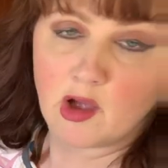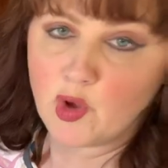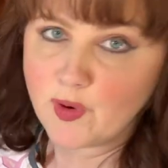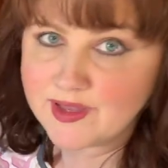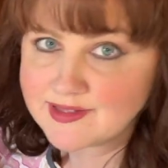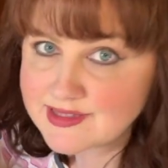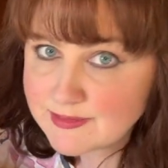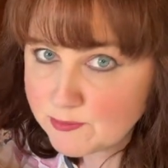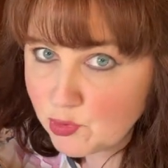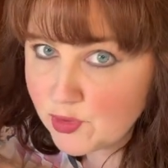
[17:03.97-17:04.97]
I always
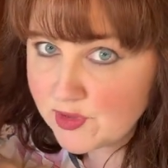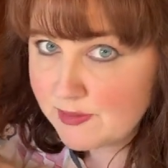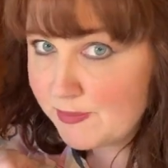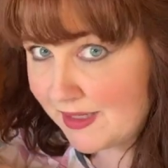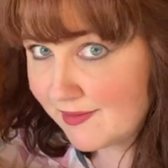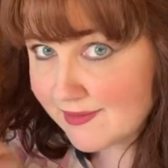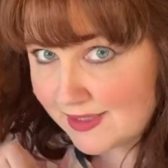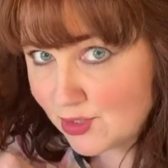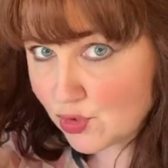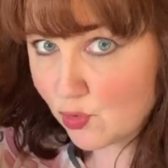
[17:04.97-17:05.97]
put the pins at each